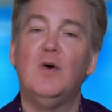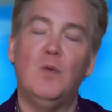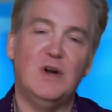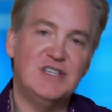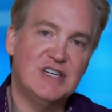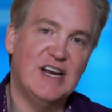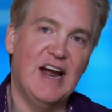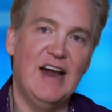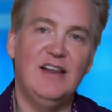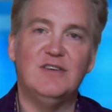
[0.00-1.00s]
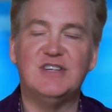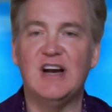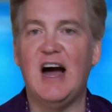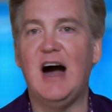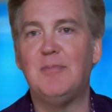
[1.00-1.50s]
Once again, there's
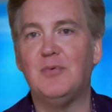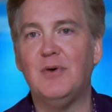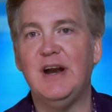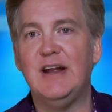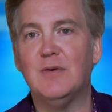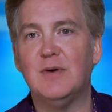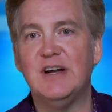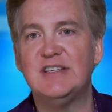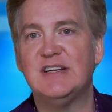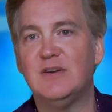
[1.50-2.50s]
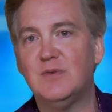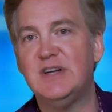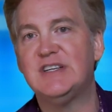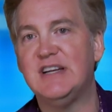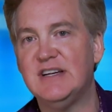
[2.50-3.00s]
an operating risk, and the
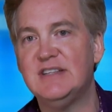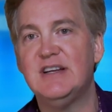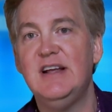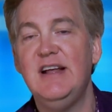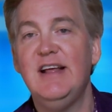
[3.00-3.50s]
risk is